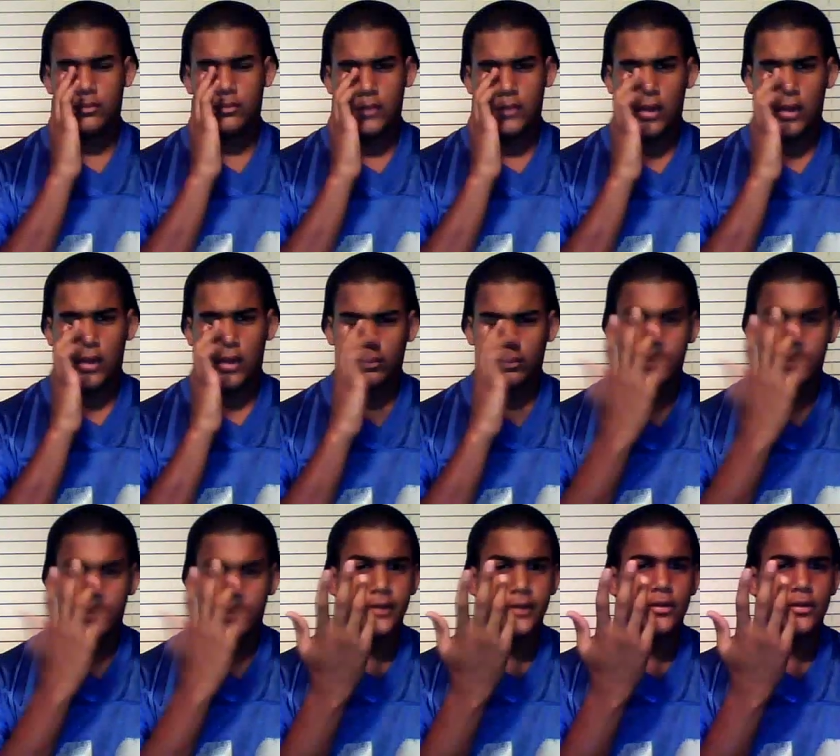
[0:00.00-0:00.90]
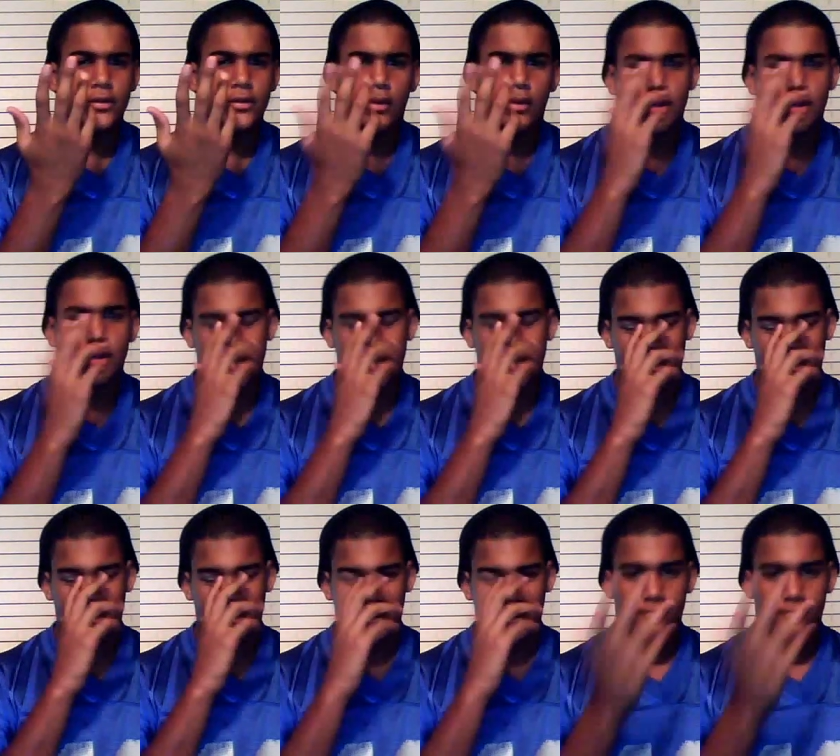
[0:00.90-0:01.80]
I don't think so, at least. I mean,
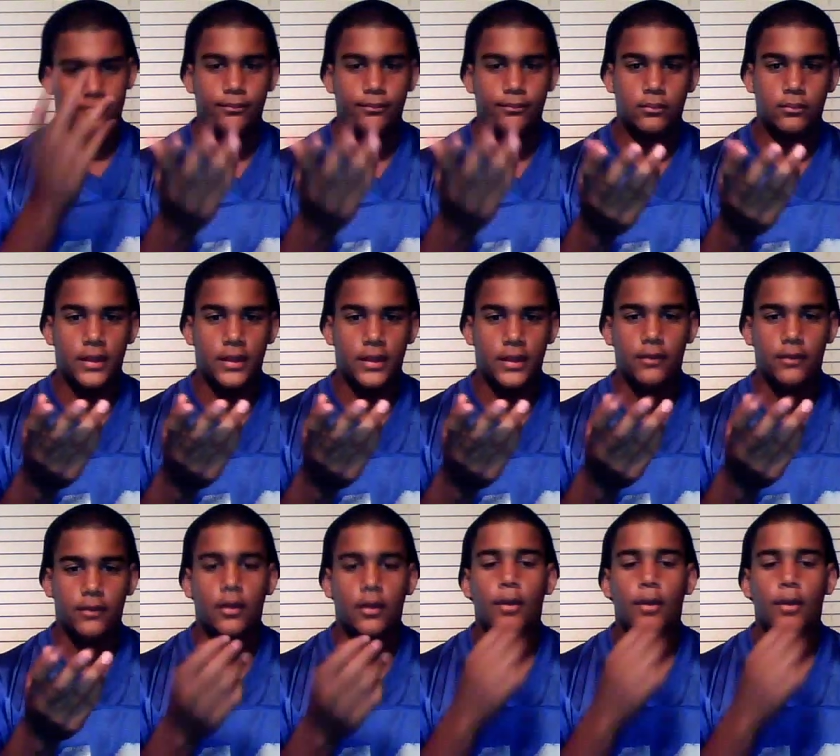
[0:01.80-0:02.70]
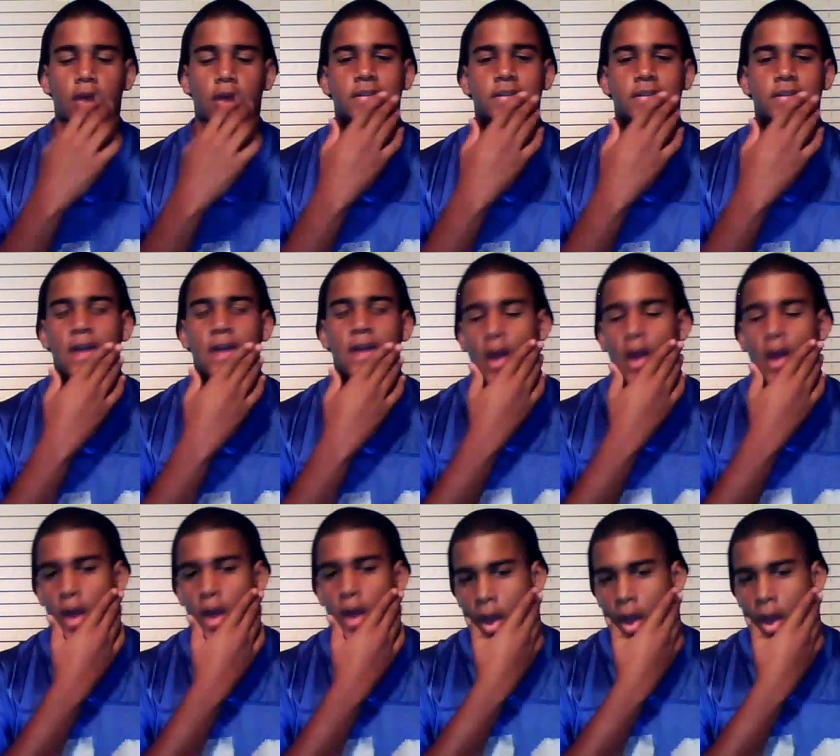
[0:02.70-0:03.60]
in the bunks.
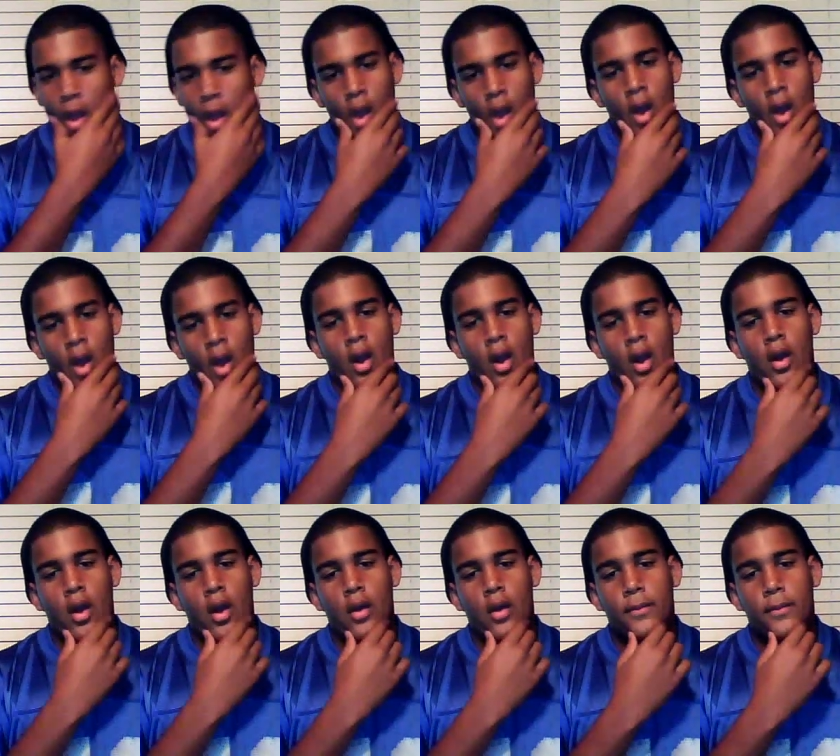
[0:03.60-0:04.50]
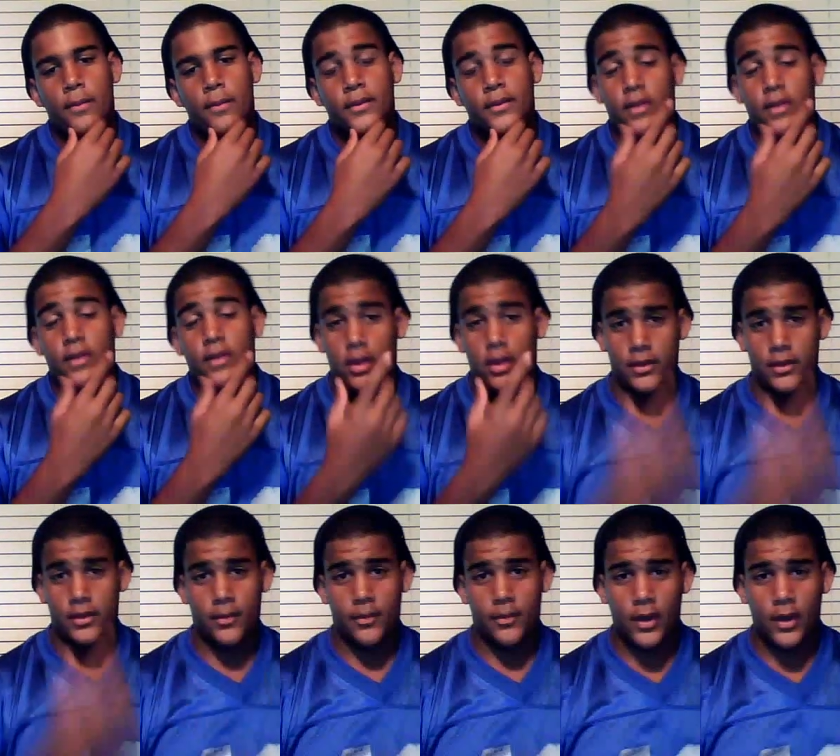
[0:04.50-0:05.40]
But
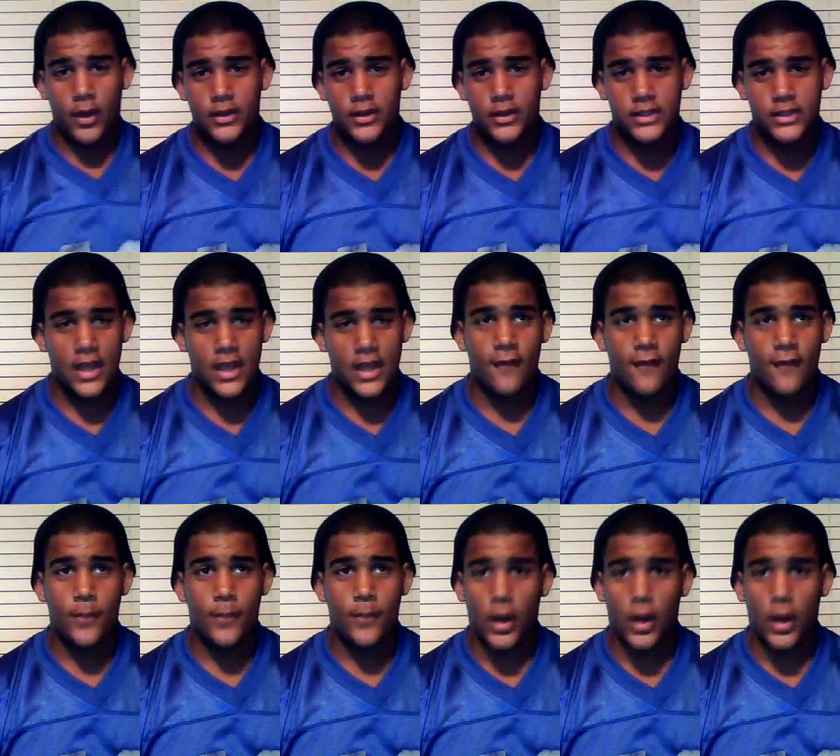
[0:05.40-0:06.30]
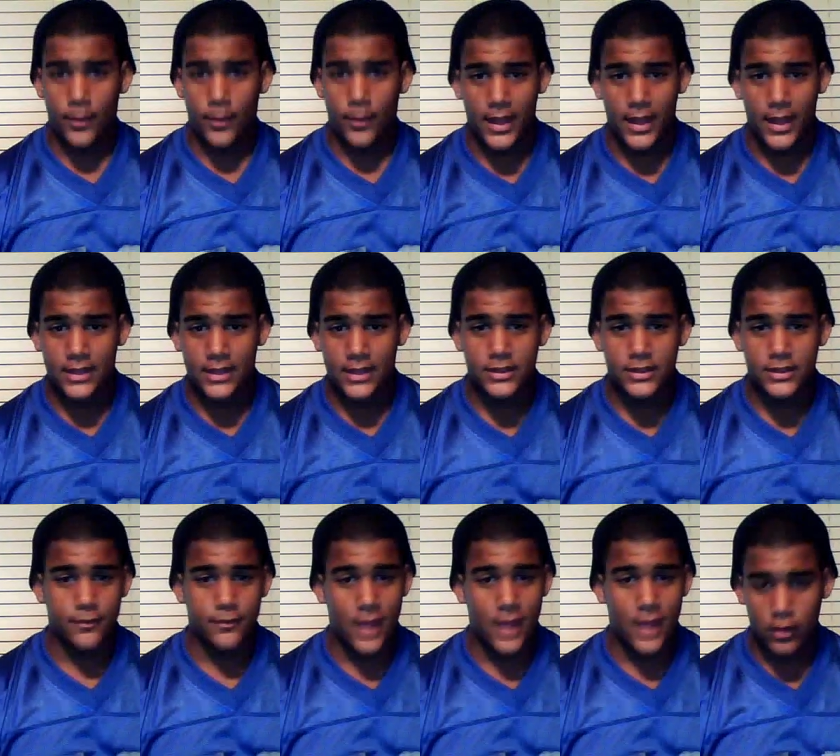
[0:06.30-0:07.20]
the bunks have bunk beds,
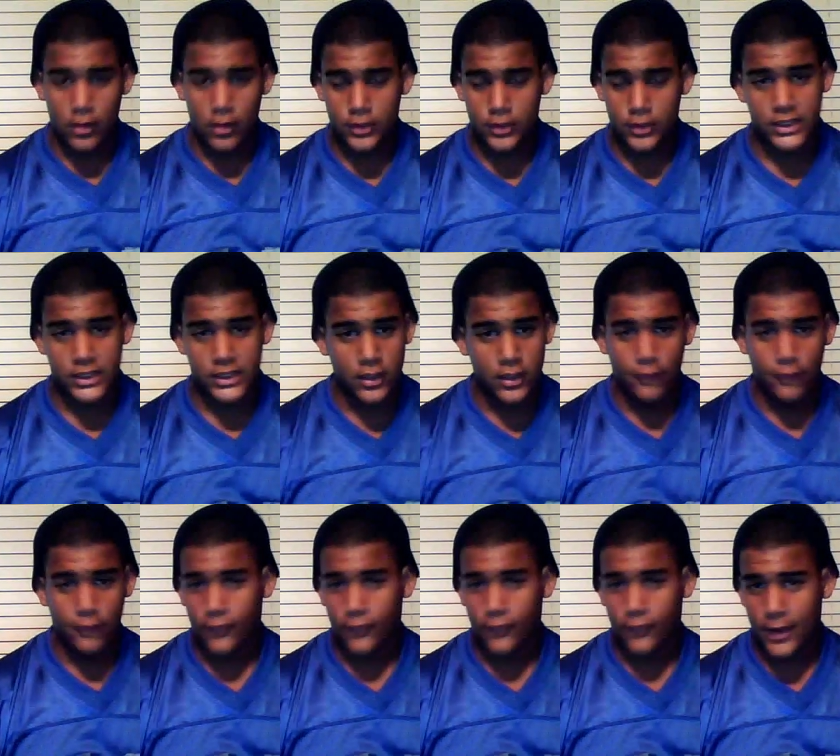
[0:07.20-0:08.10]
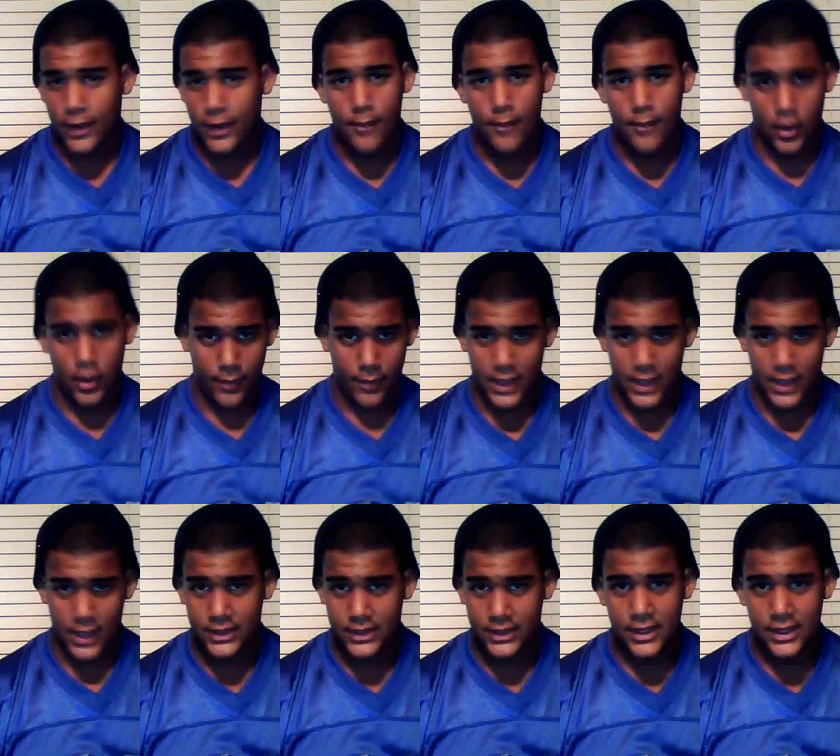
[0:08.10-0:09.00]
steel frame bunk
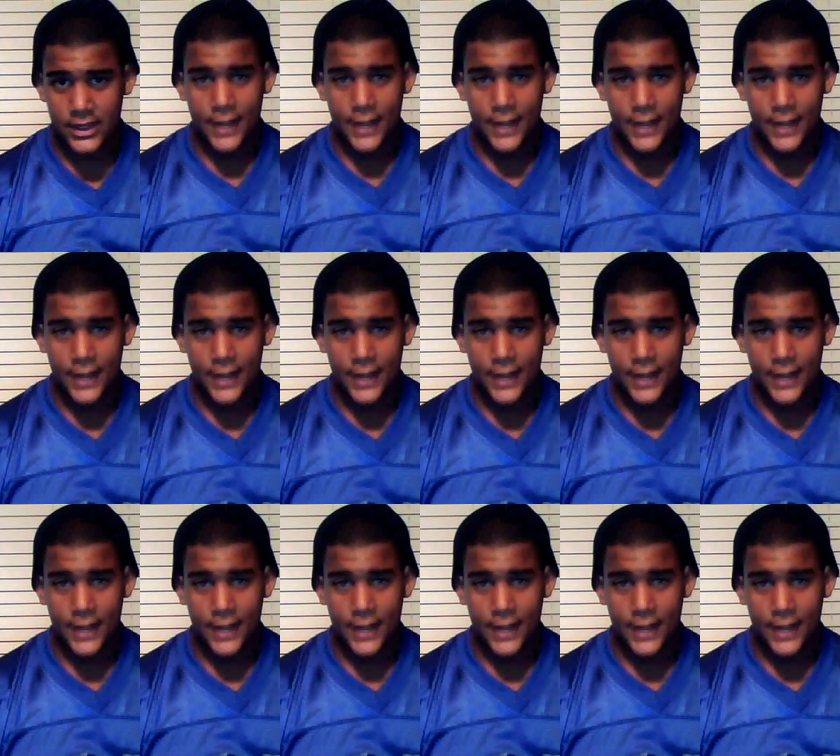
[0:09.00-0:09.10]
beds,